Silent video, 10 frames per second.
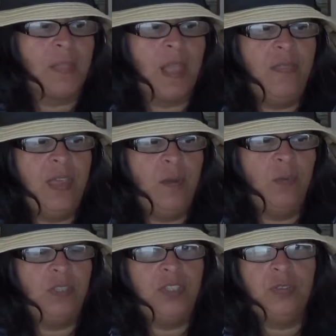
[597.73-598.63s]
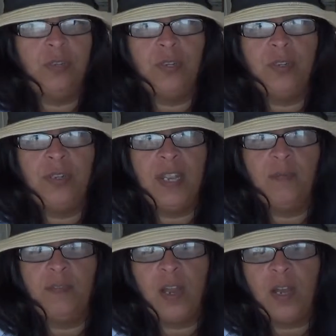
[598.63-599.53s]
And then once you learn the
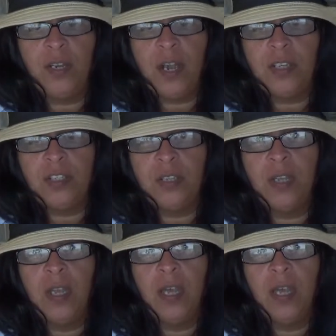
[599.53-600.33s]
name of Yah and Yasha,